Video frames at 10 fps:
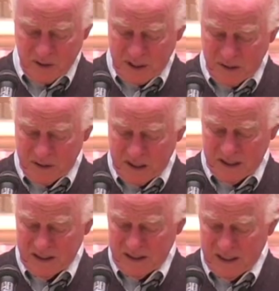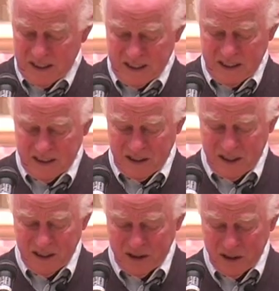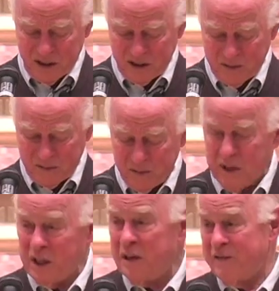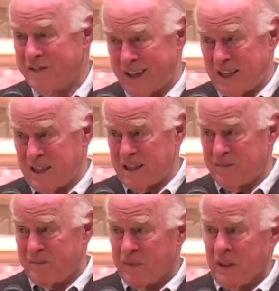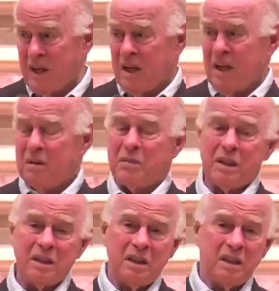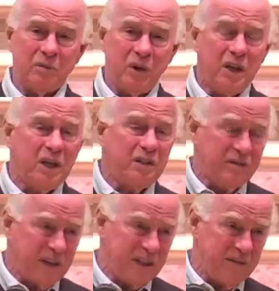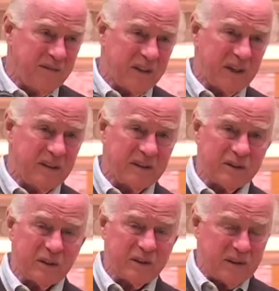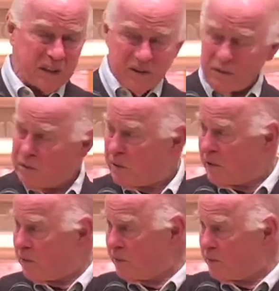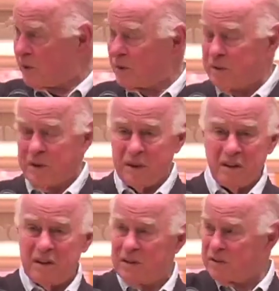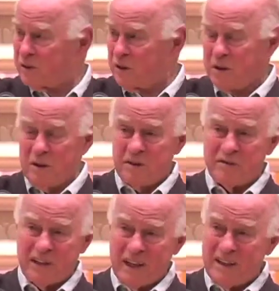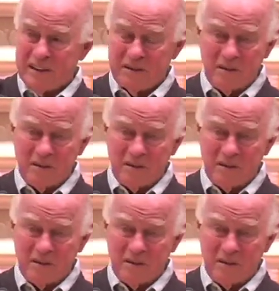anyway, you need encouragement. We need faith, but we need divine faith. Of course, that's what we're here for. We, you know, it's only faith that